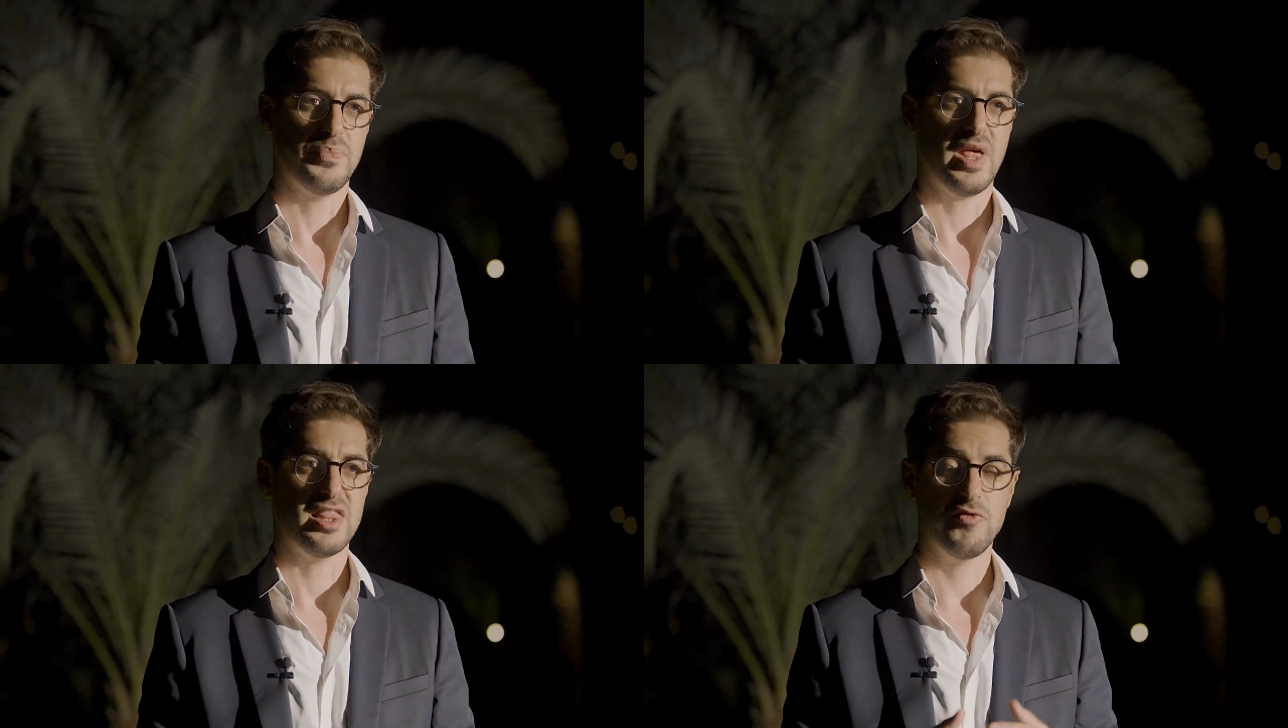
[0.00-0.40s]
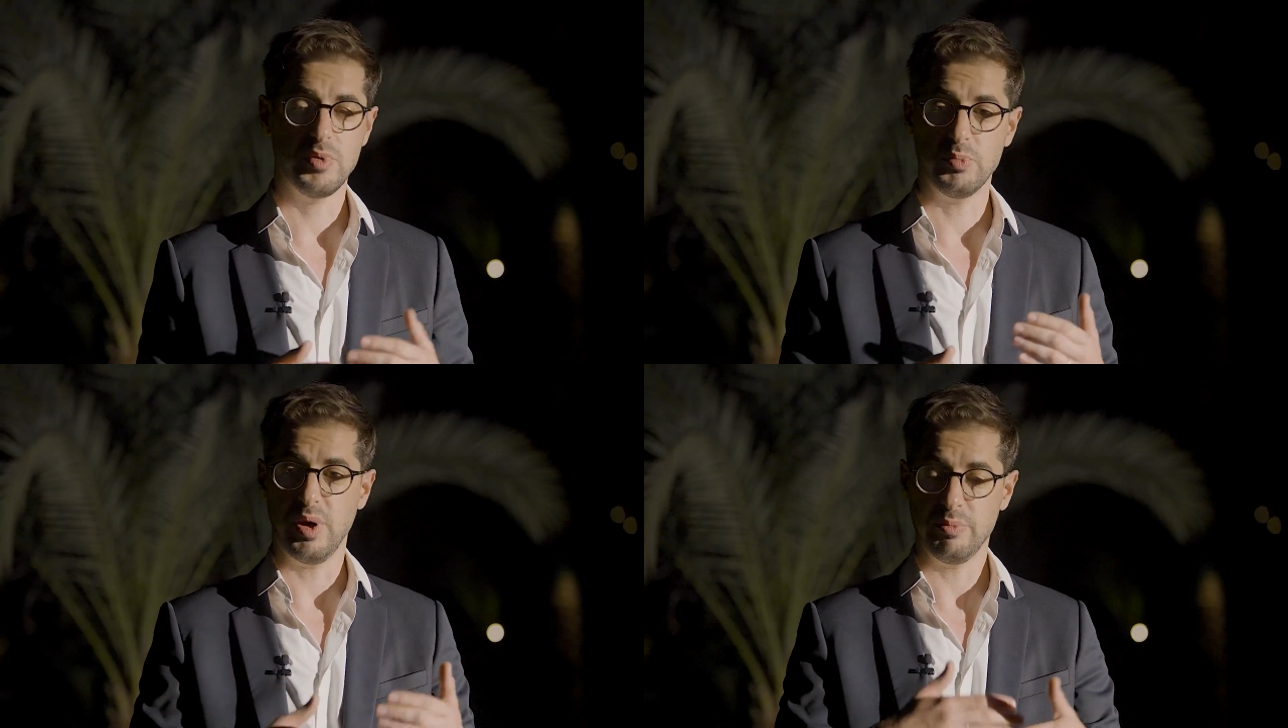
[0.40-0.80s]
And they've
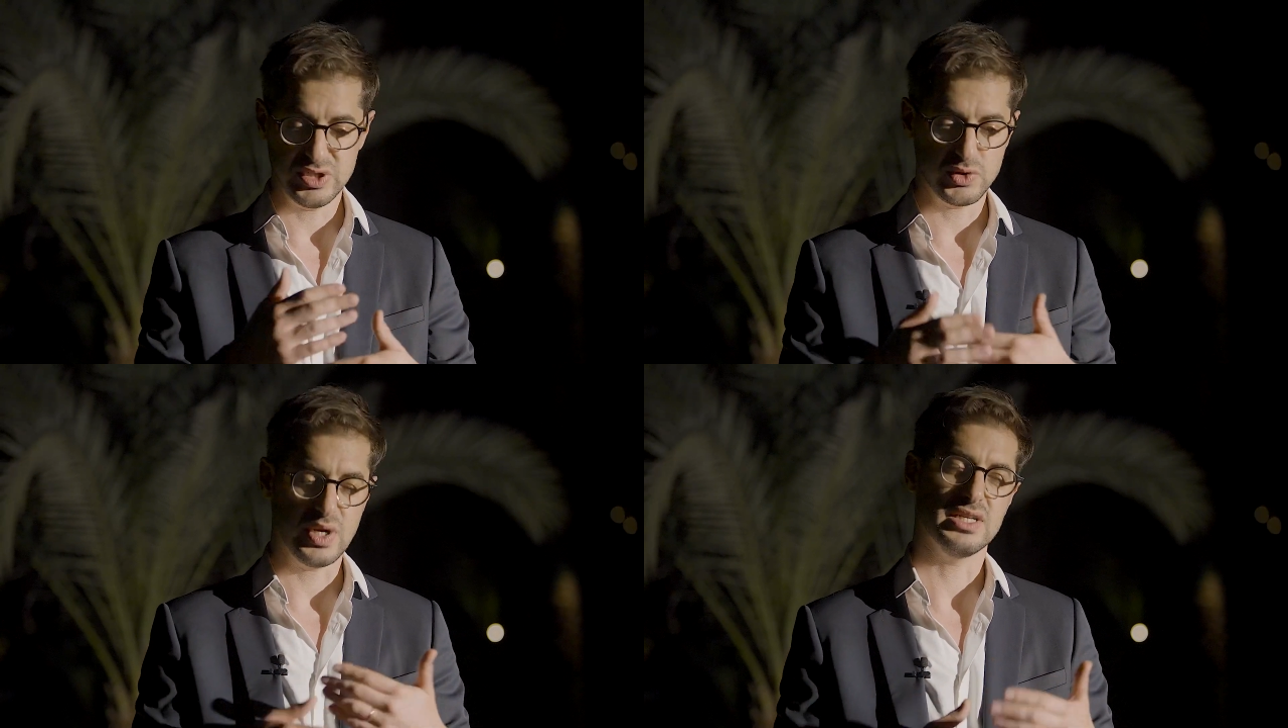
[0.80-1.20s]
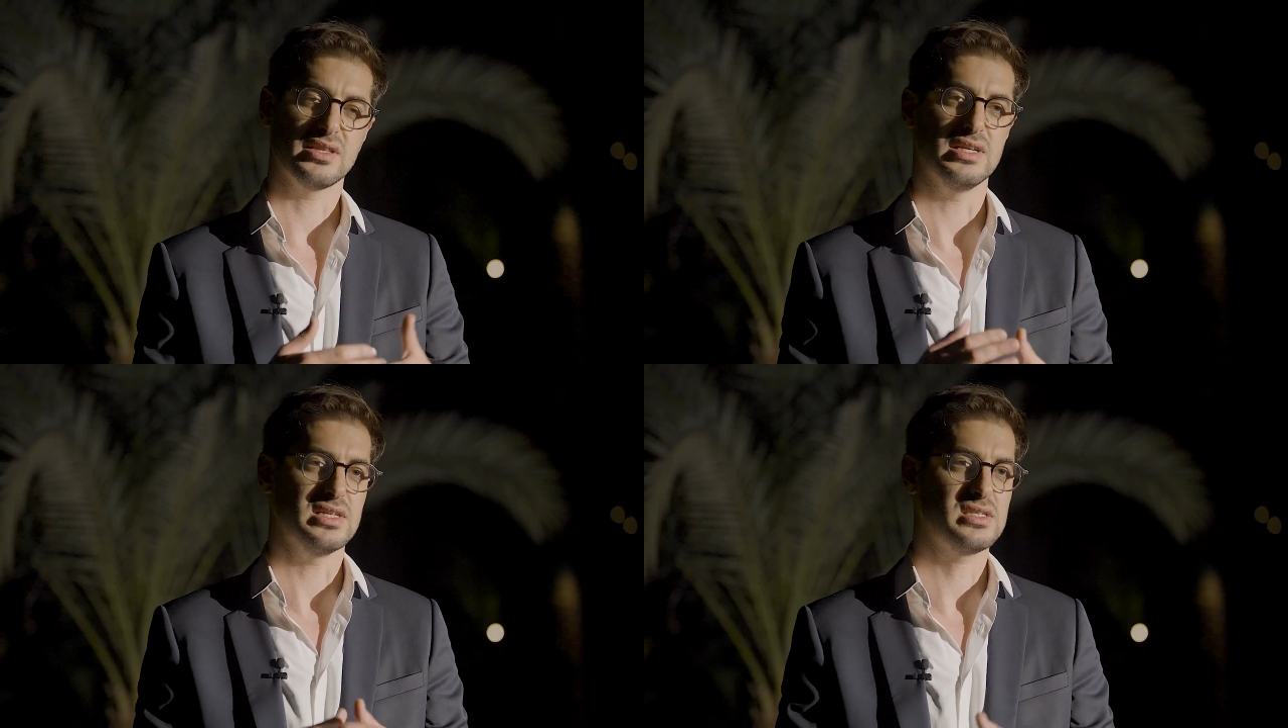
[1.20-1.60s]
been
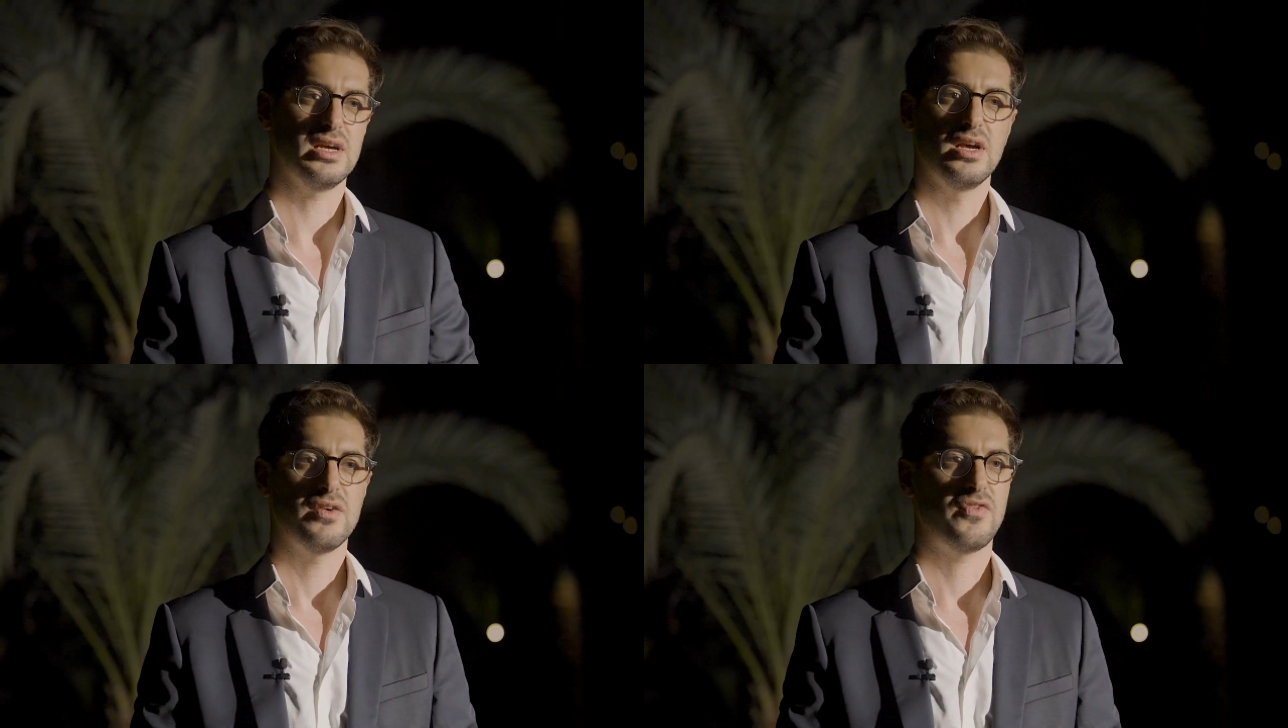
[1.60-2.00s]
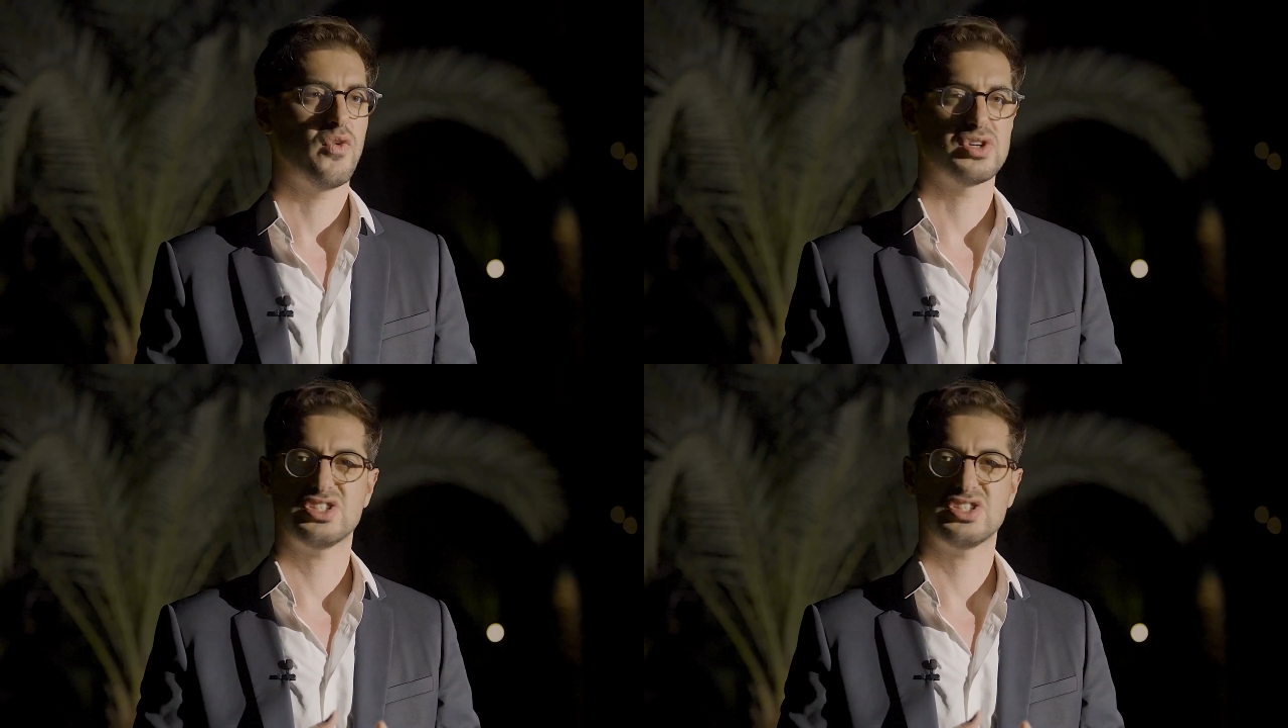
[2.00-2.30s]
perpetuating this for